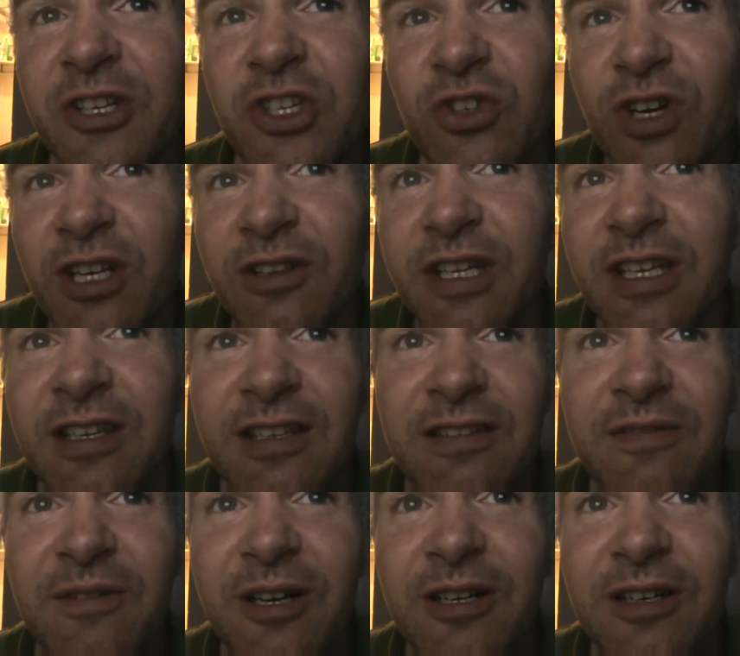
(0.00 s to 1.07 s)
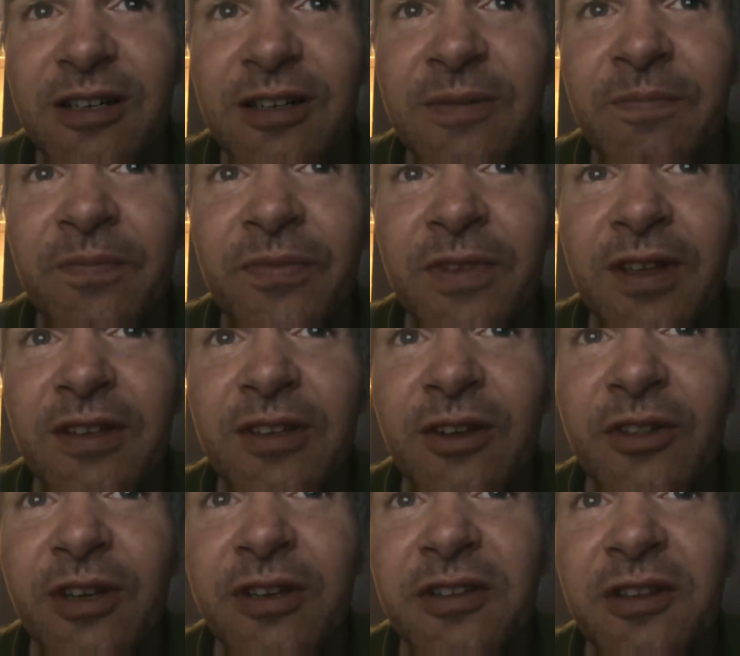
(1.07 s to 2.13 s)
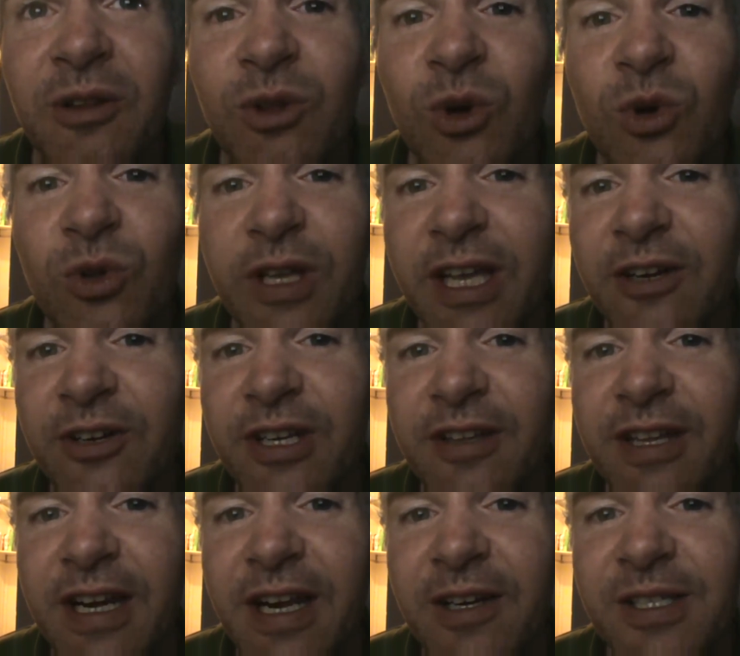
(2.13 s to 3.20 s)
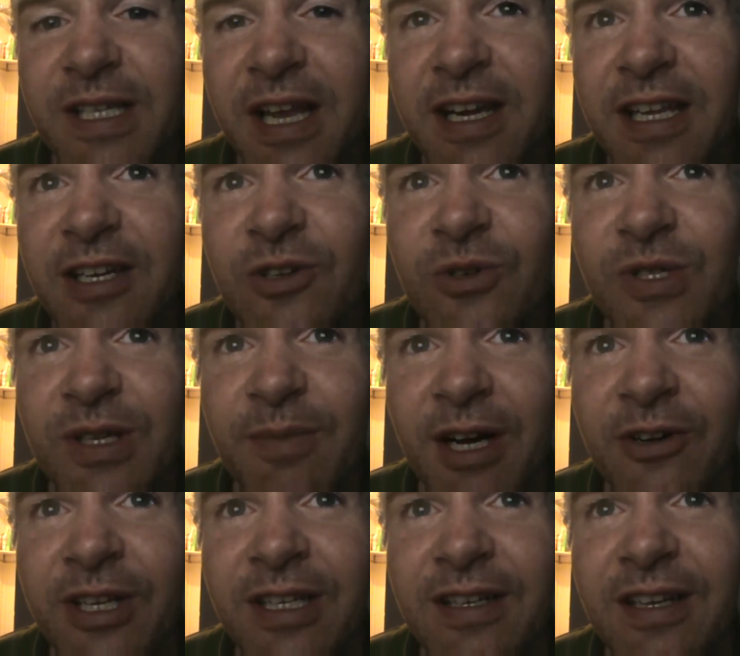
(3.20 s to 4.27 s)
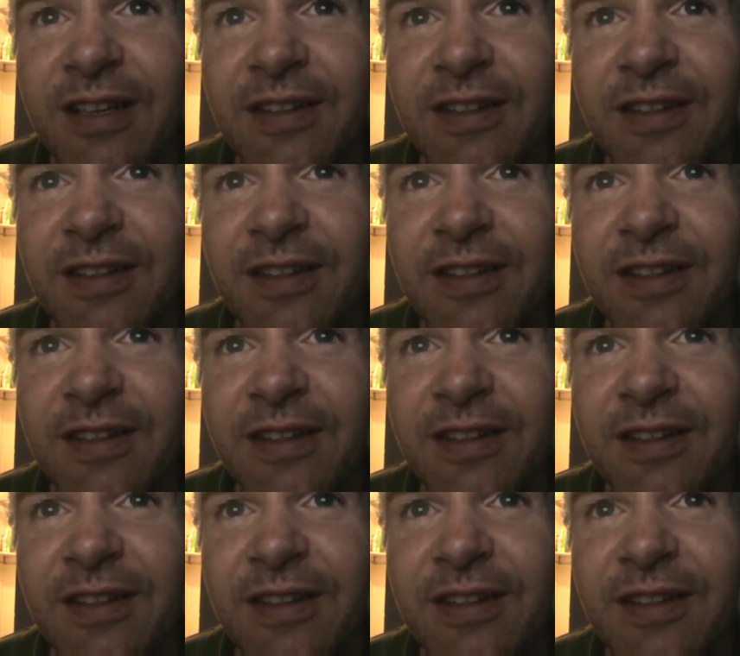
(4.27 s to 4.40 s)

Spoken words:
strictly, you know, the local area that hears any news about it.